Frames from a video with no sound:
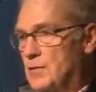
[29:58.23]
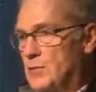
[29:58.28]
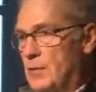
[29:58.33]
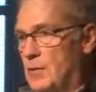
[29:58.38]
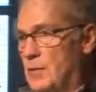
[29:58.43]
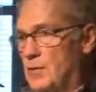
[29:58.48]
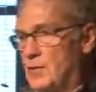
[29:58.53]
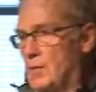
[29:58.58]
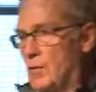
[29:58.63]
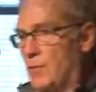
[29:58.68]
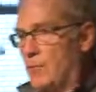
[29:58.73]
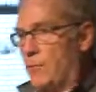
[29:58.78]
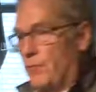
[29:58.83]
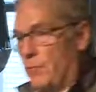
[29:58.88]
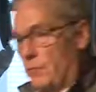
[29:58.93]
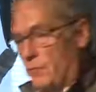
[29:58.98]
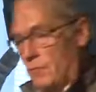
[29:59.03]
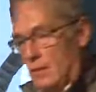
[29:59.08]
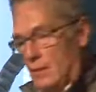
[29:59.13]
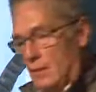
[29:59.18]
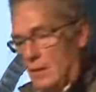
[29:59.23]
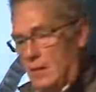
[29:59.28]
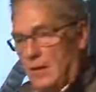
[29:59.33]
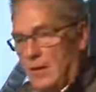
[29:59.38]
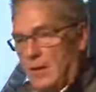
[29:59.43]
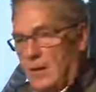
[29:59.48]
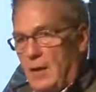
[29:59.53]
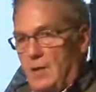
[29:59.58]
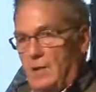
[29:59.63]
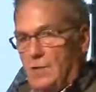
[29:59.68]
emerging from the
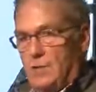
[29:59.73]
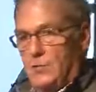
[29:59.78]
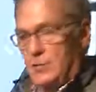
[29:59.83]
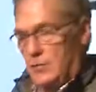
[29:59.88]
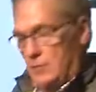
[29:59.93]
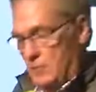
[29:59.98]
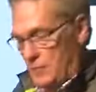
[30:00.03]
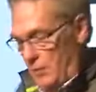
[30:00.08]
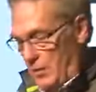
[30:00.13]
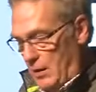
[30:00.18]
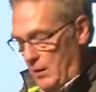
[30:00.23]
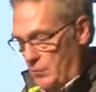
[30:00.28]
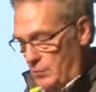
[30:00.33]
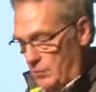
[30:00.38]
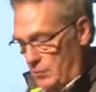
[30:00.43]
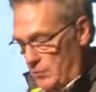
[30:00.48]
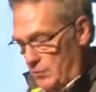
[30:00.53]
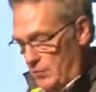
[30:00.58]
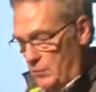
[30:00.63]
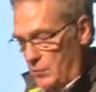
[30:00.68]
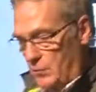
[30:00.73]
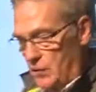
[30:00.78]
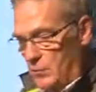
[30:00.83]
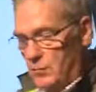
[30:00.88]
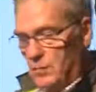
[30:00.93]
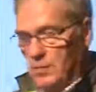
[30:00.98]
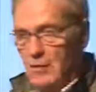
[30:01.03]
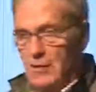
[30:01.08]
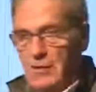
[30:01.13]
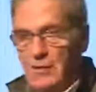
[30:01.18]
chaos that surrounds us at the
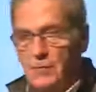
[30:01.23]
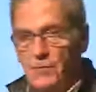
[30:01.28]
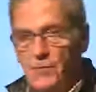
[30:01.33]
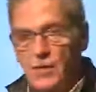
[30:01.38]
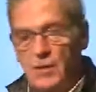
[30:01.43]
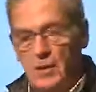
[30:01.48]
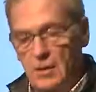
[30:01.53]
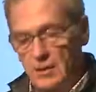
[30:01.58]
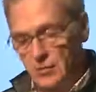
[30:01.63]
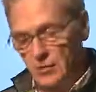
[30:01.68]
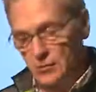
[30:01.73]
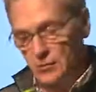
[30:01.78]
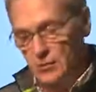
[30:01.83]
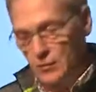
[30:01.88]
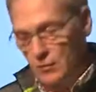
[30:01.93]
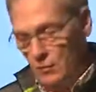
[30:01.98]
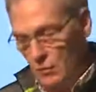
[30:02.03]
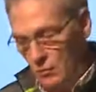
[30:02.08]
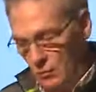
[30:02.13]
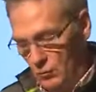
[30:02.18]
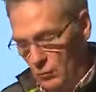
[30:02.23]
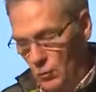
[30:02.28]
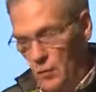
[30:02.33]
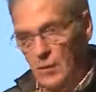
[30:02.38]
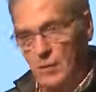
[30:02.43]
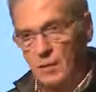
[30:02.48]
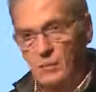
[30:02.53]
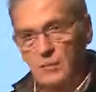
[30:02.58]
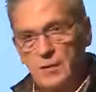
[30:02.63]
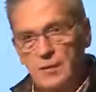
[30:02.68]
moment? The answer is not
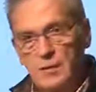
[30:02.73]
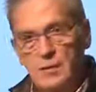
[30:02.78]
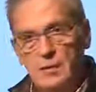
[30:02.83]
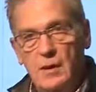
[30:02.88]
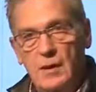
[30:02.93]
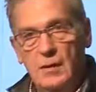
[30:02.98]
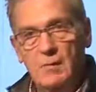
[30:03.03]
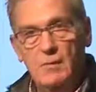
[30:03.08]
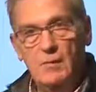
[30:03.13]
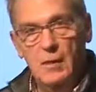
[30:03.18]
one, but a